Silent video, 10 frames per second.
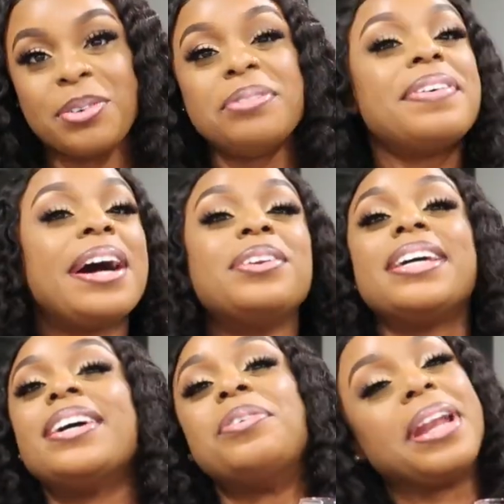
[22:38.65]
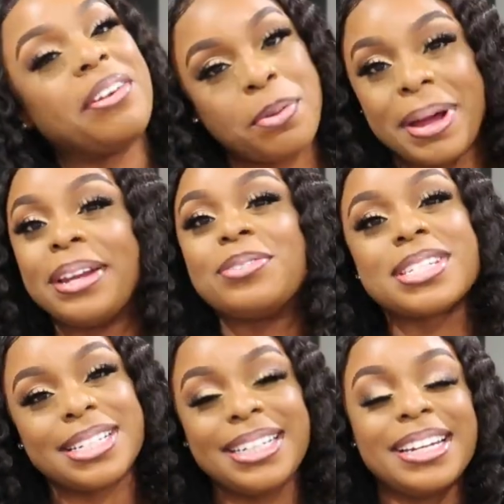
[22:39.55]
We found it when everybody was
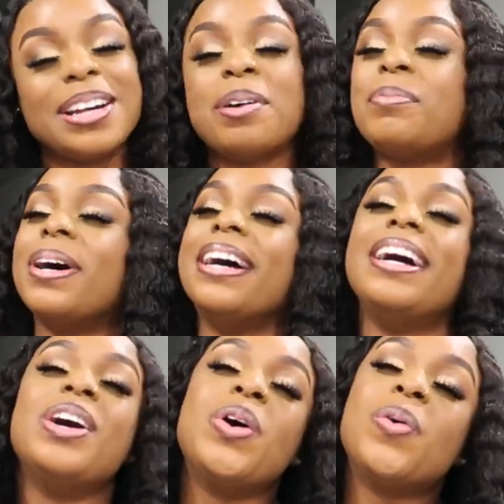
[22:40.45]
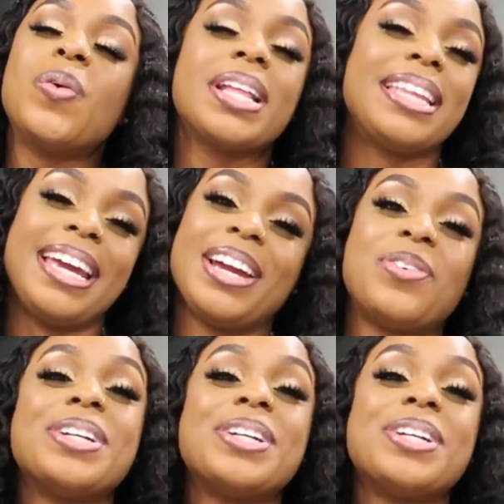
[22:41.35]
cleaning up, but what the hell?